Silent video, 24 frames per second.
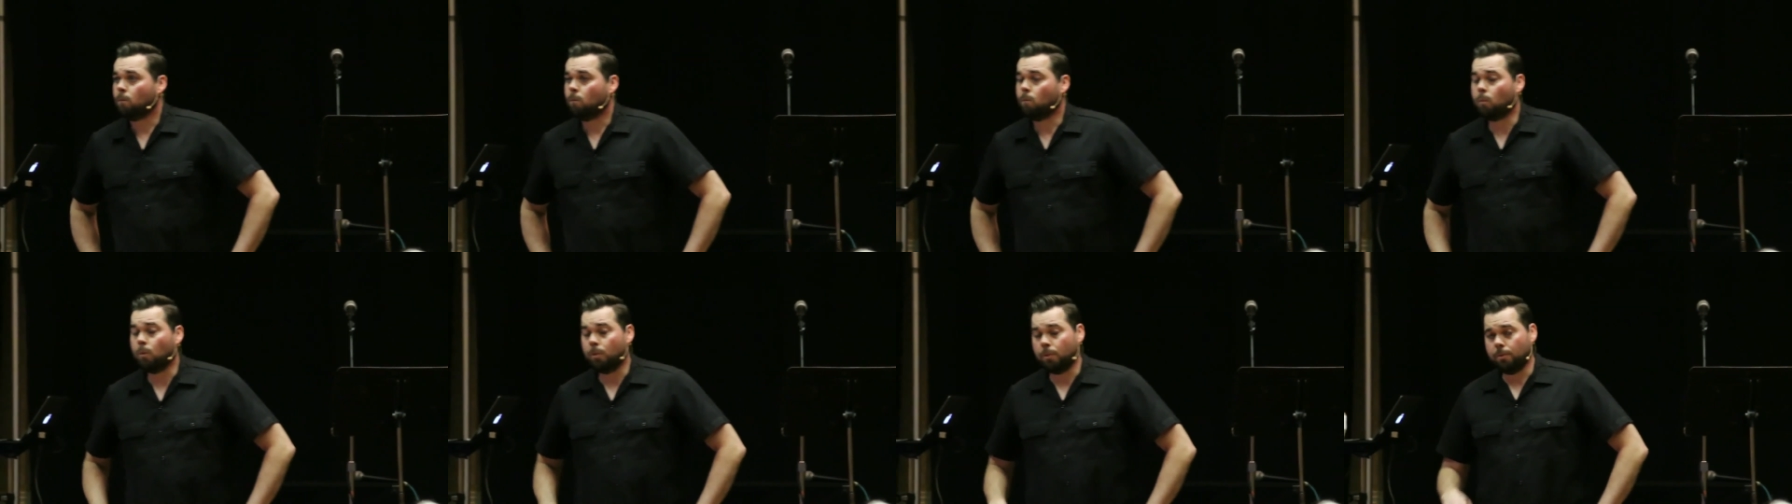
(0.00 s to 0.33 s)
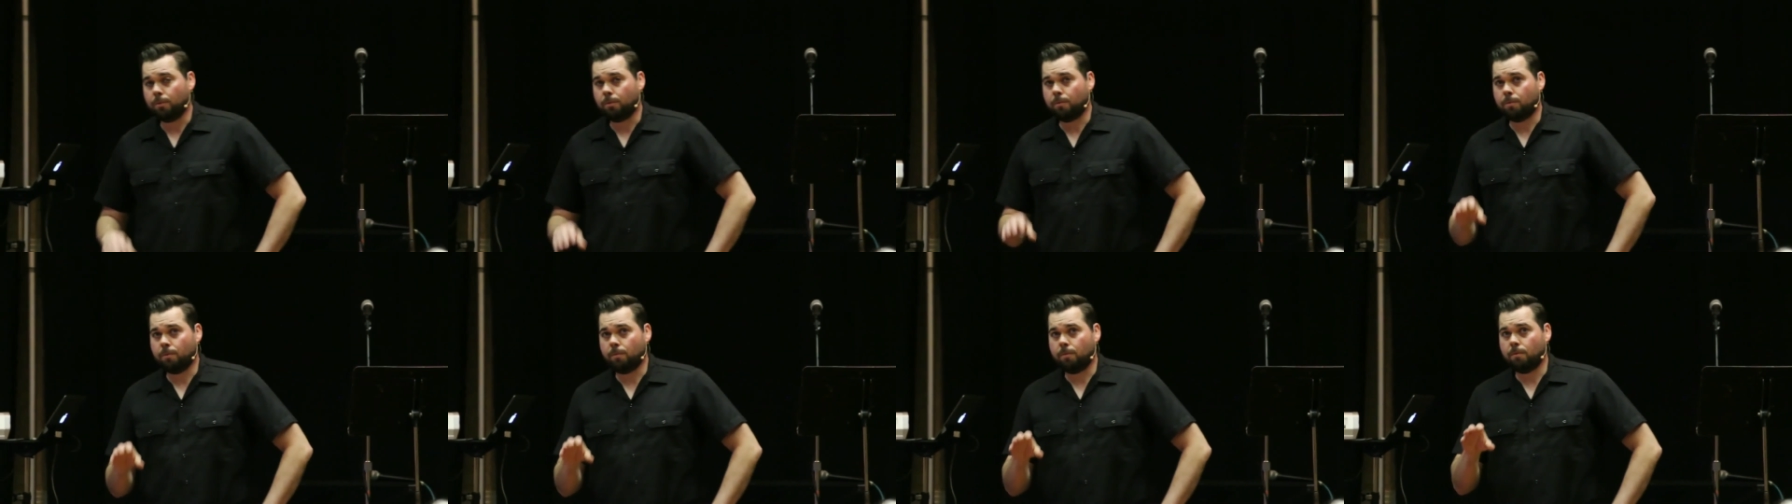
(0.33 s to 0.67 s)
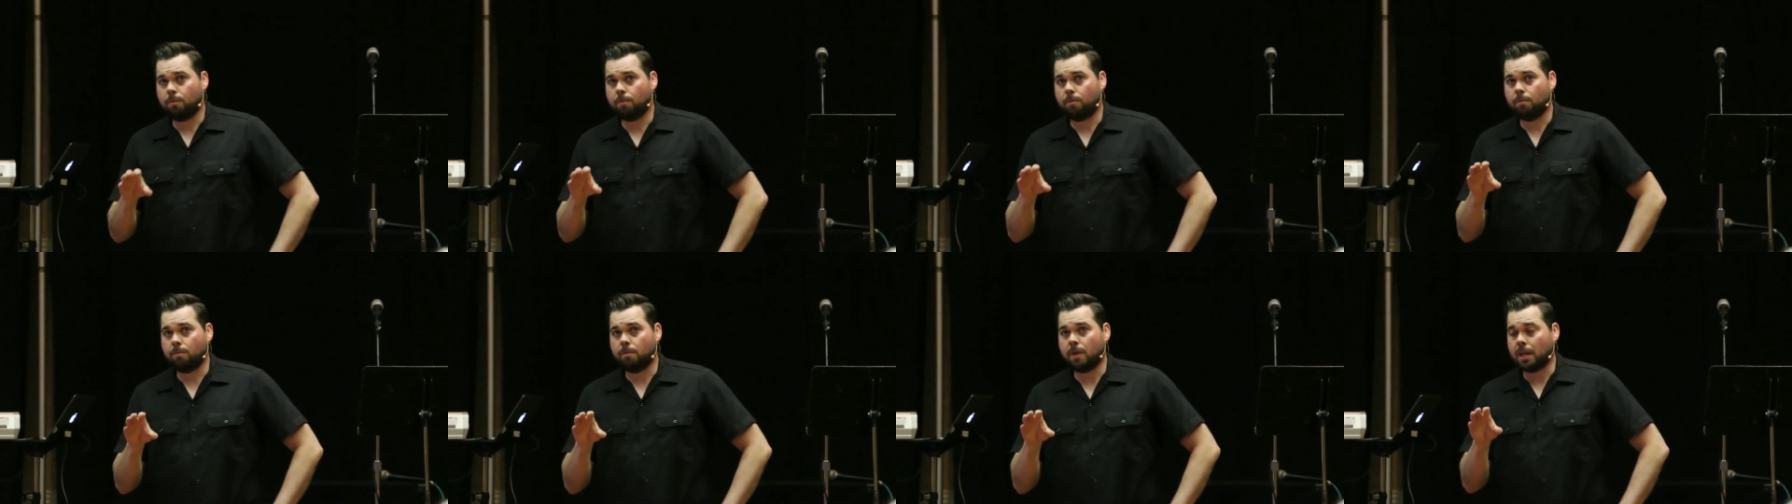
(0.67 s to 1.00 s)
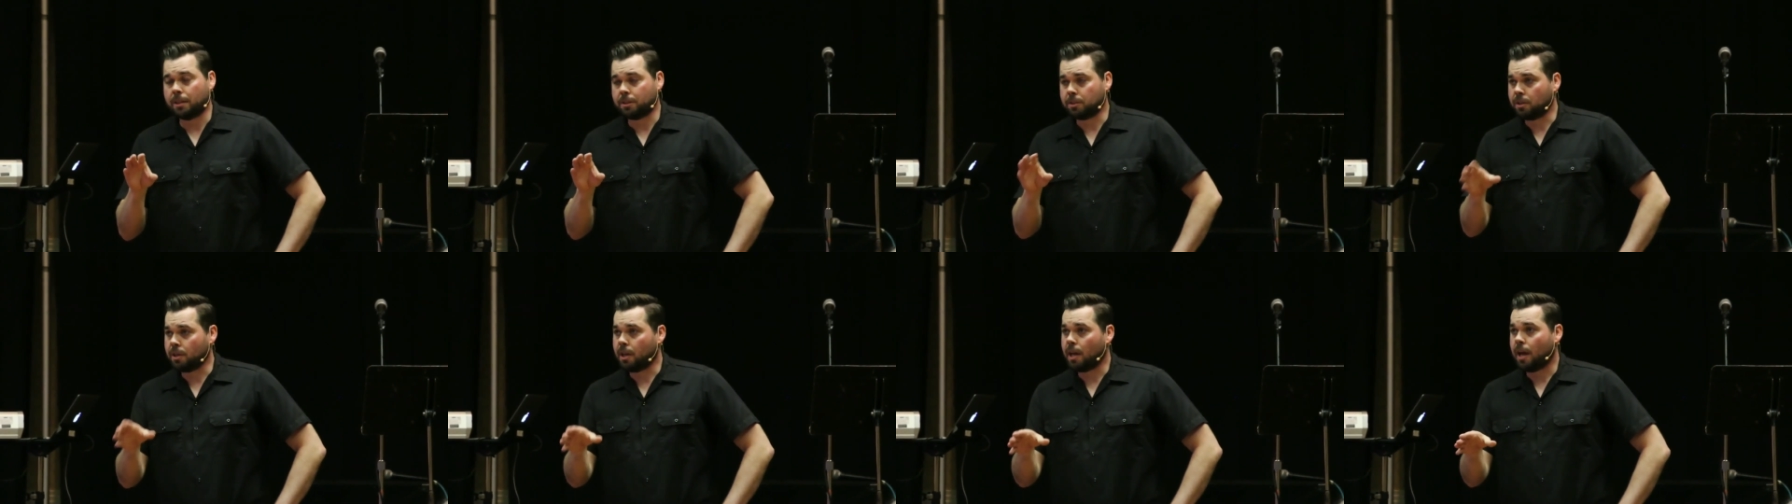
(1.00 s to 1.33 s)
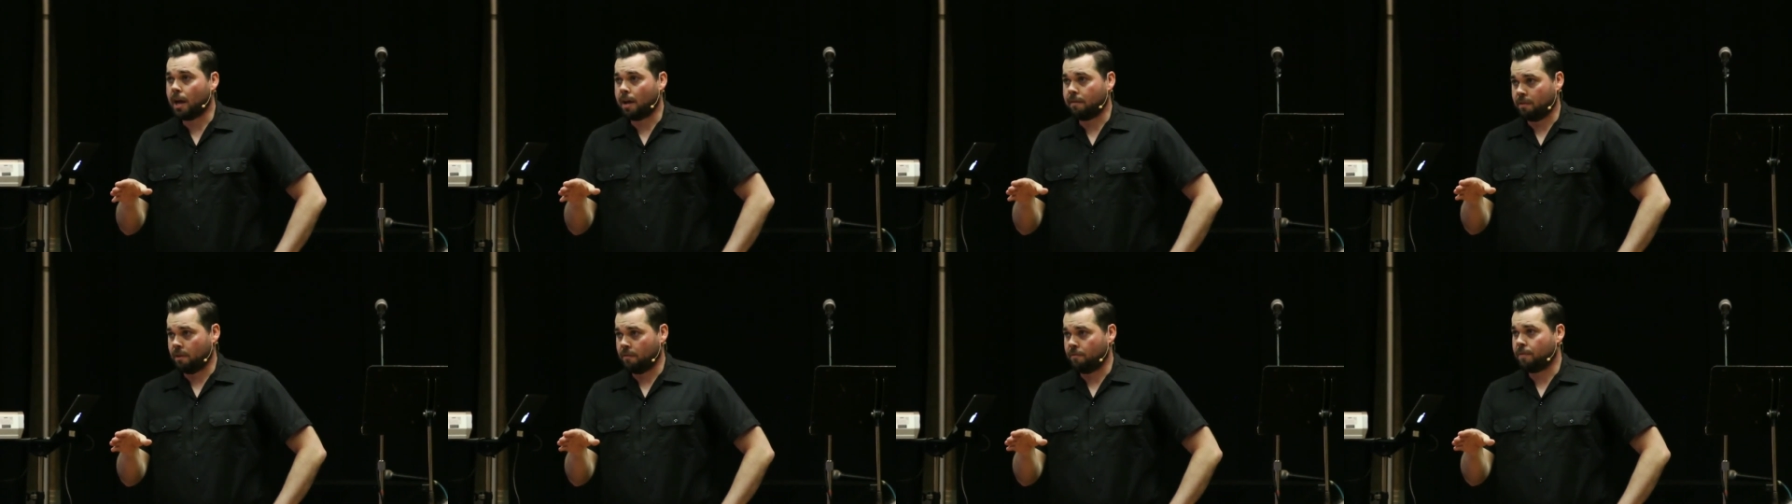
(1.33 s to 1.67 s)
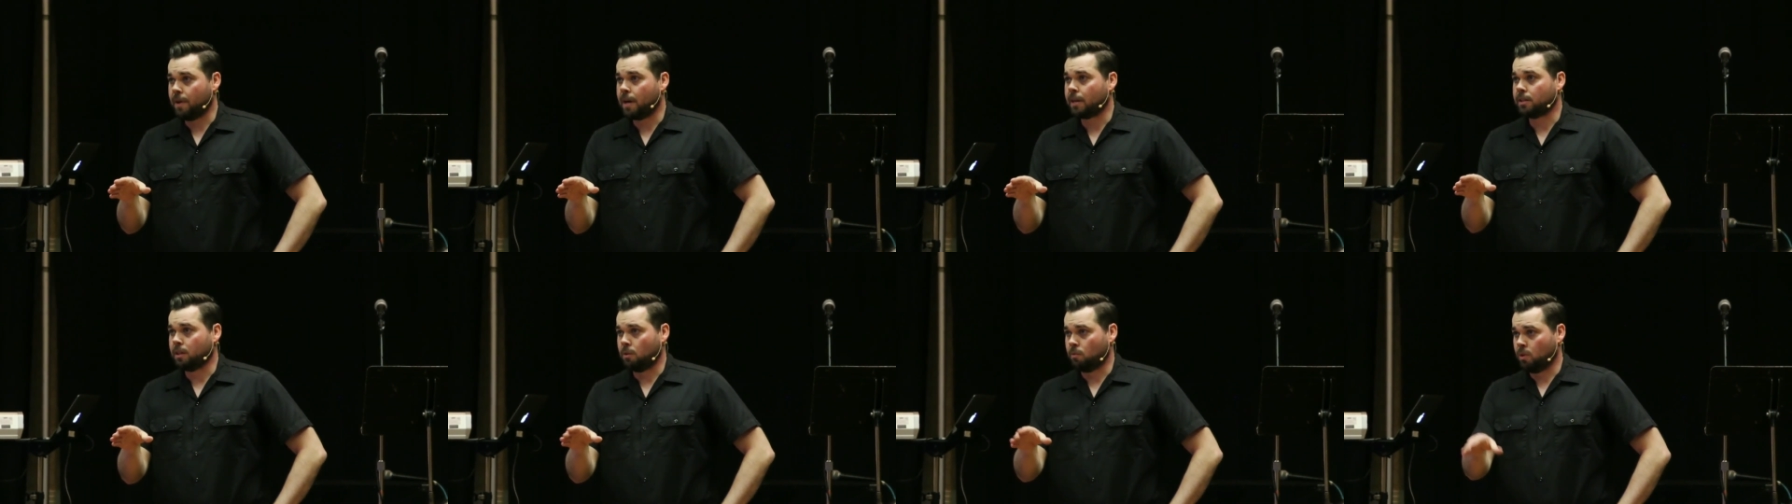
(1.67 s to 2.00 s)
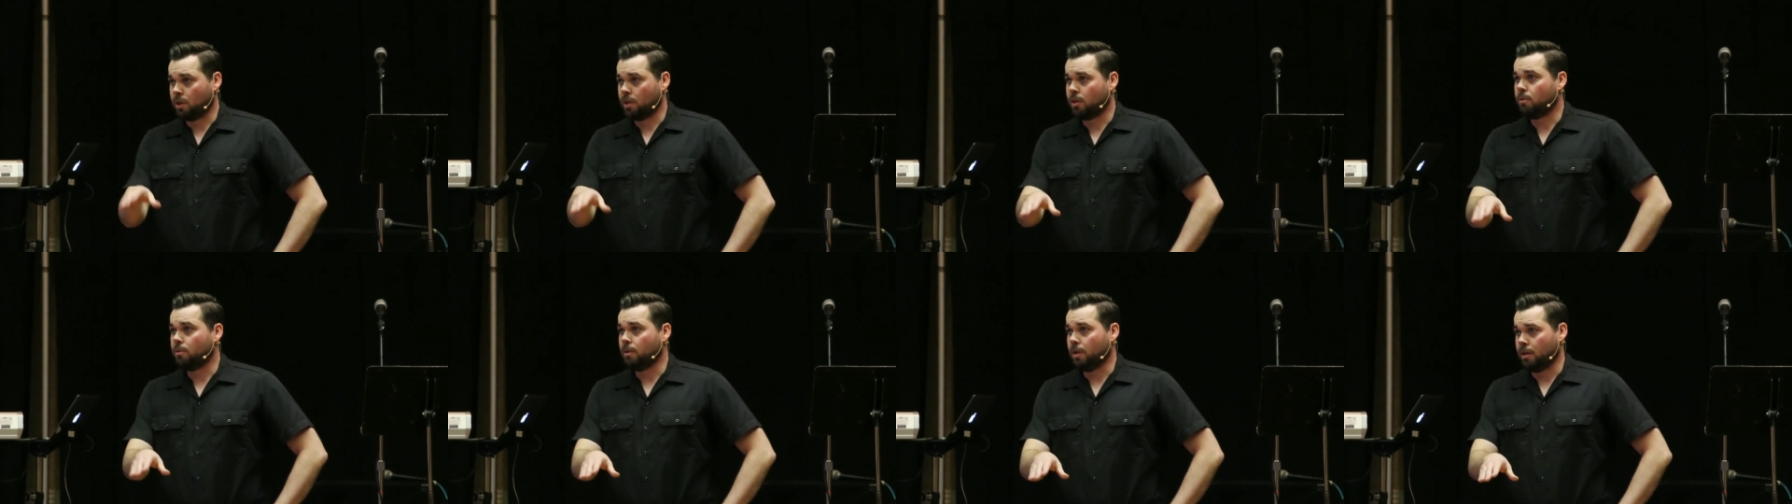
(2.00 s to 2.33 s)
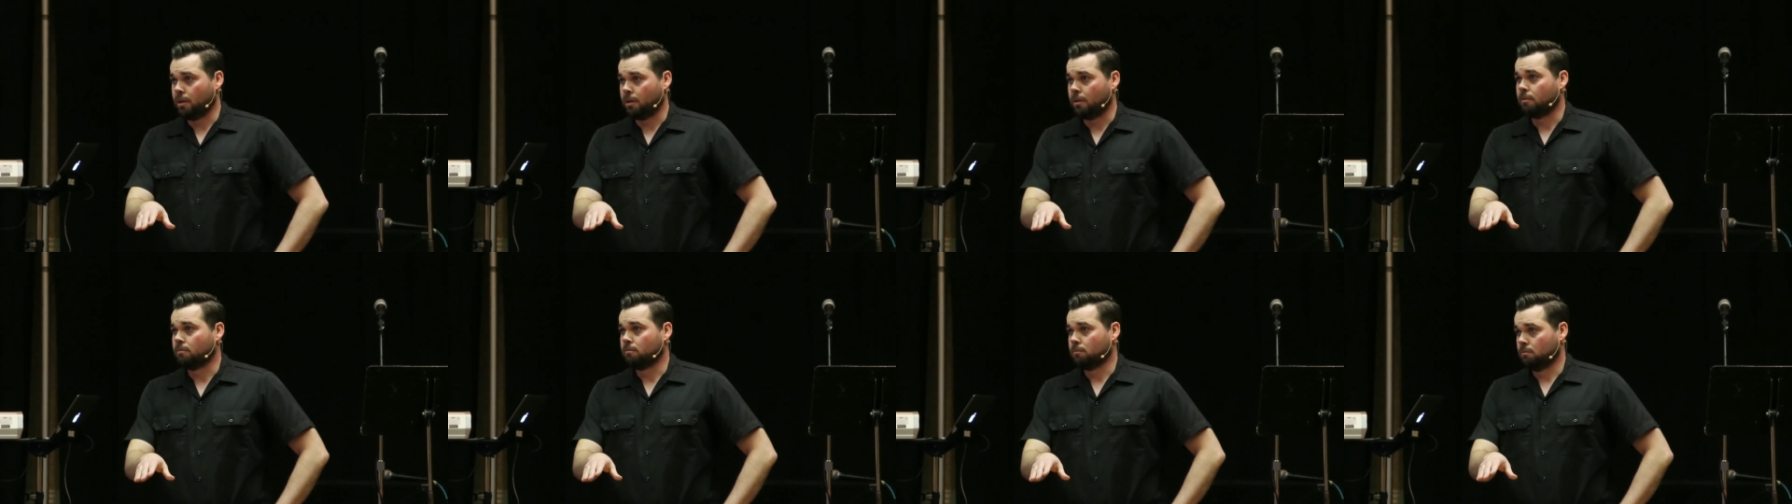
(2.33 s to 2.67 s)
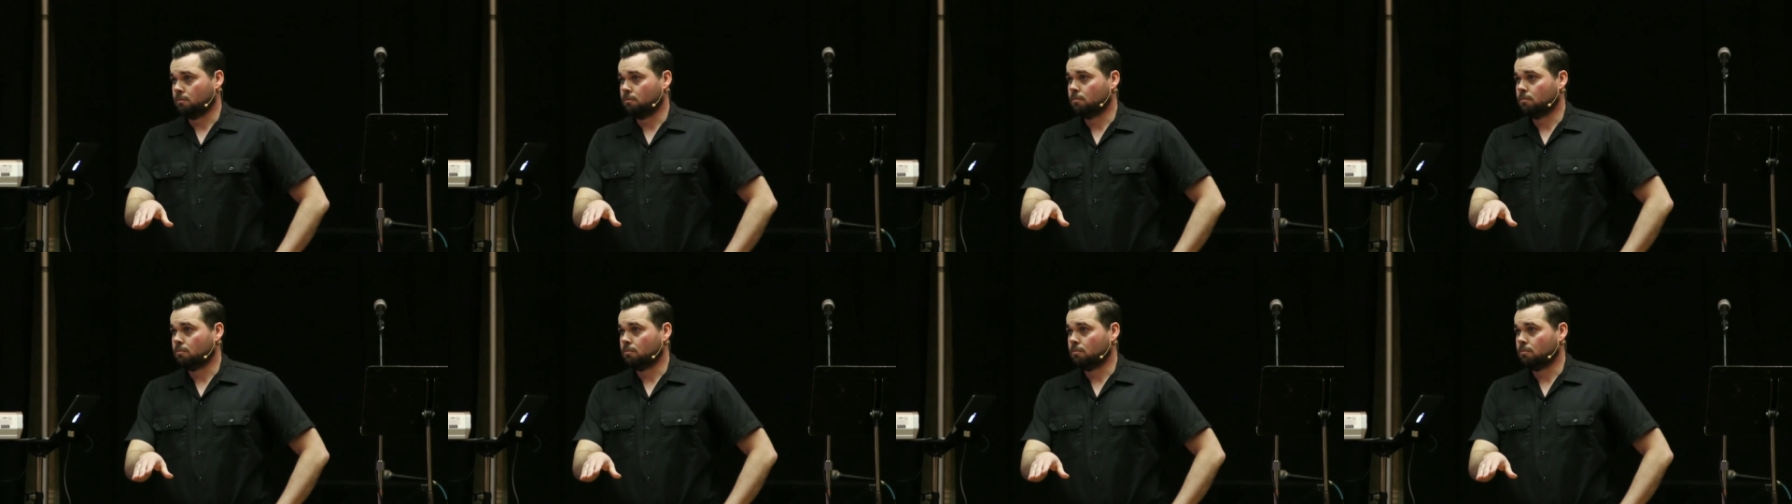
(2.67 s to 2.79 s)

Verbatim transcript: Well, that's going to have an effect on what you hear.